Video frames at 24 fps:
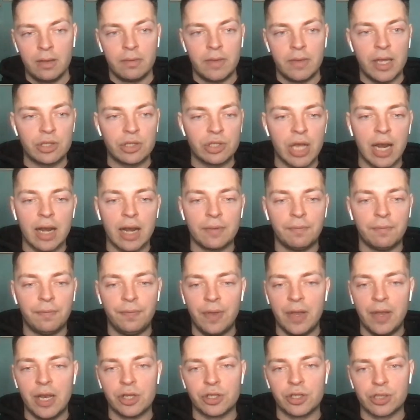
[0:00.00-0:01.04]
They just got to
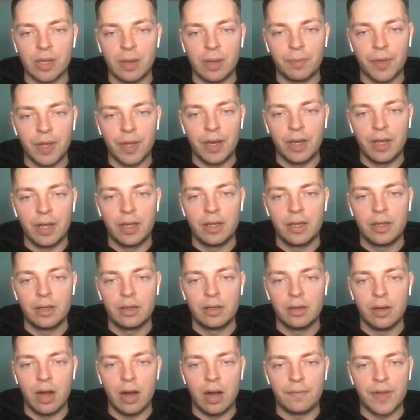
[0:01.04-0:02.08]
finish something.
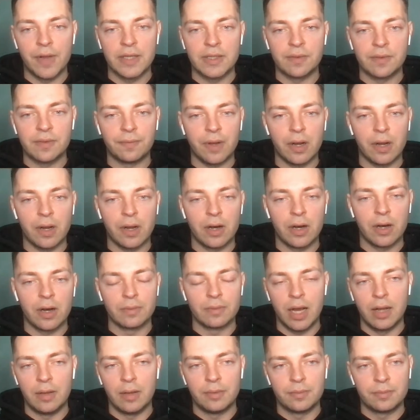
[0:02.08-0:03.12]
Offensive or
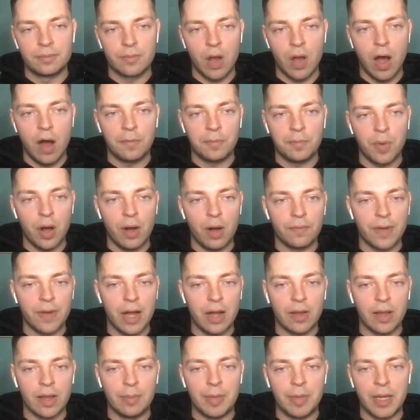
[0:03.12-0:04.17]
off ball
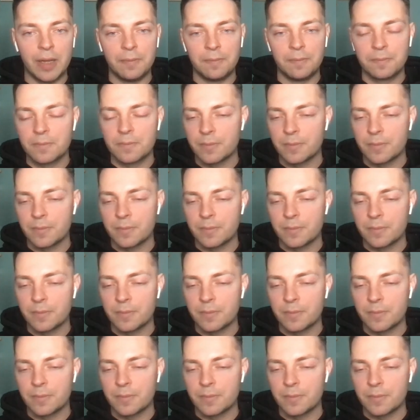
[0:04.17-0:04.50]
foul. I mean,